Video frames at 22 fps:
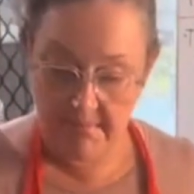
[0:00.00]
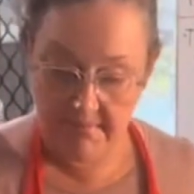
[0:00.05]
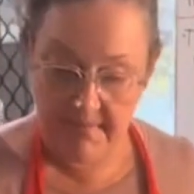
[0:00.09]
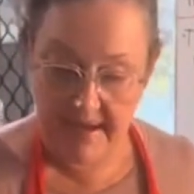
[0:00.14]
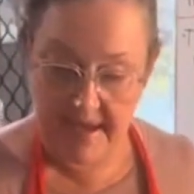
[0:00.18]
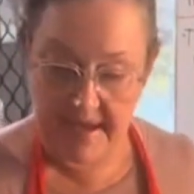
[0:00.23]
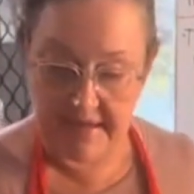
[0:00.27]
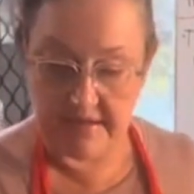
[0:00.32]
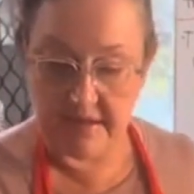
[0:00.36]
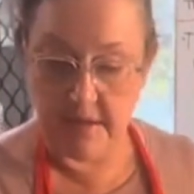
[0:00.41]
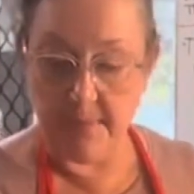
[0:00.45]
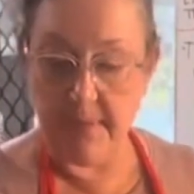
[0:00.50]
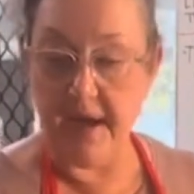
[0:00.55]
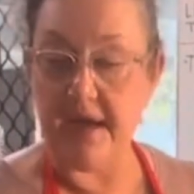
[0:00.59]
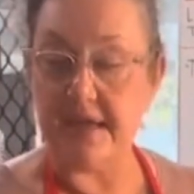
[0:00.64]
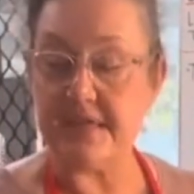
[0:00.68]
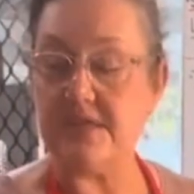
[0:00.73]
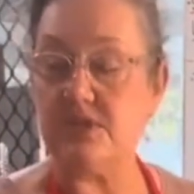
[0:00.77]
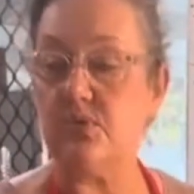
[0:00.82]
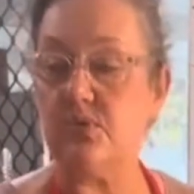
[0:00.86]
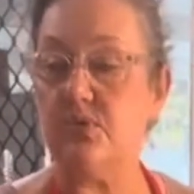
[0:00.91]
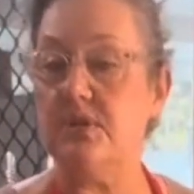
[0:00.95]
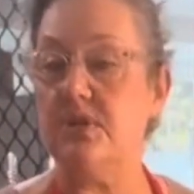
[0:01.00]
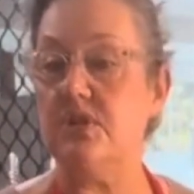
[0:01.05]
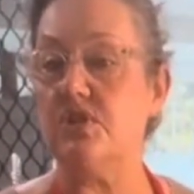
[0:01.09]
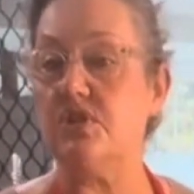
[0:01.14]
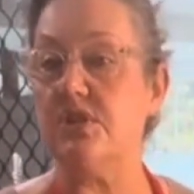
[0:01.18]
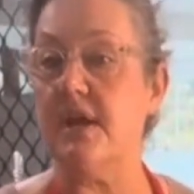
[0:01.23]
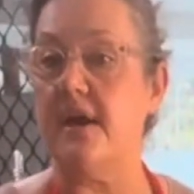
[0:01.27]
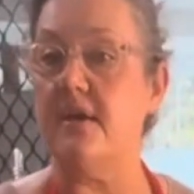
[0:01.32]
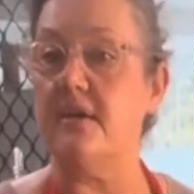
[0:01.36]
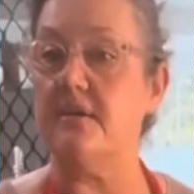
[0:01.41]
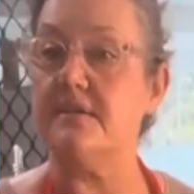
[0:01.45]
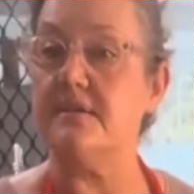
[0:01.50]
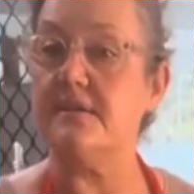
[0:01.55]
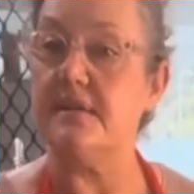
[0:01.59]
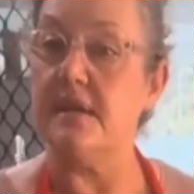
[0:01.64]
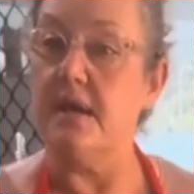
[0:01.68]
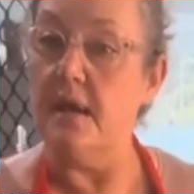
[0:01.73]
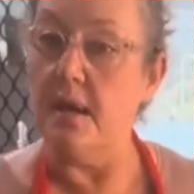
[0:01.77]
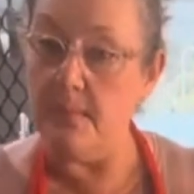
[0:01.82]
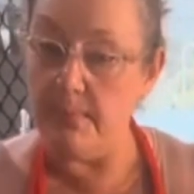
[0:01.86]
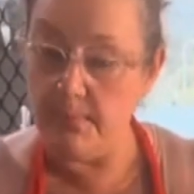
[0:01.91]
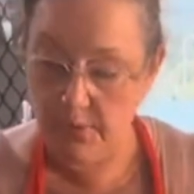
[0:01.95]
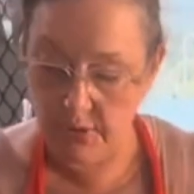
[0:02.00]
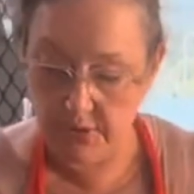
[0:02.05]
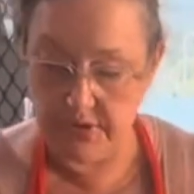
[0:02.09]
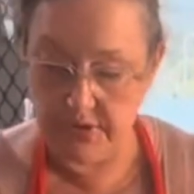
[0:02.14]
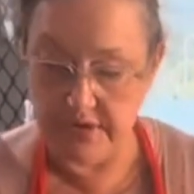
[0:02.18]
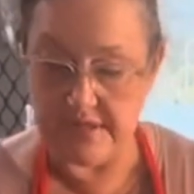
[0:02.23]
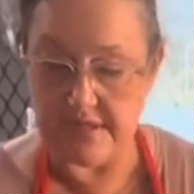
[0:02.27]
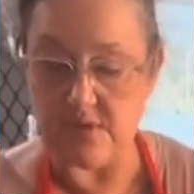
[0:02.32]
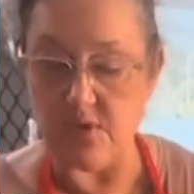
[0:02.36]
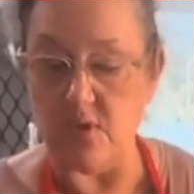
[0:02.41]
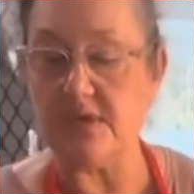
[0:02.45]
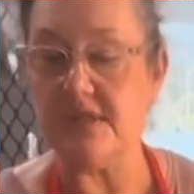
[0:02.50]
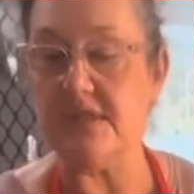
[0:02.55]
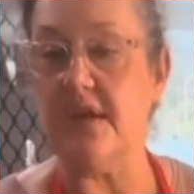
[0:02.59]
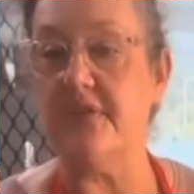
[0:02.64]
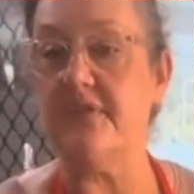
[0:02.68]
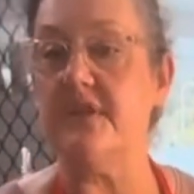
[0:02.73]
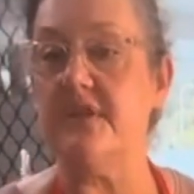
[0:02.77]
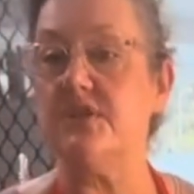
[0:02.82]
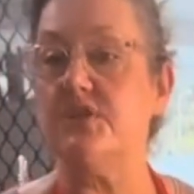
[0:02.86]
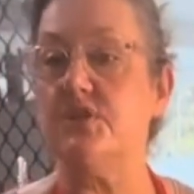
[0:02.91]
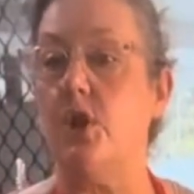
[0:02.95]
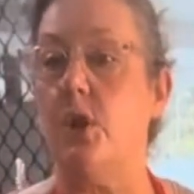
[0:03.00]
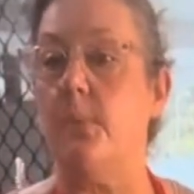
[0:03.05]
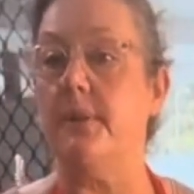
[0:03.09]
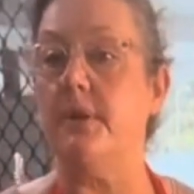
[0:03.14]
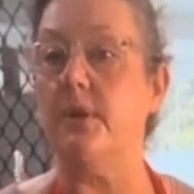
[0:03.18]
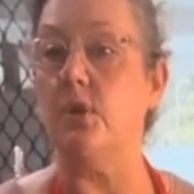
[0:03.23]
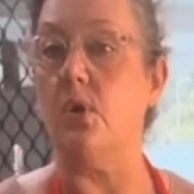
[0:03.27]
Make the pasta in the shells, put the sauce over the top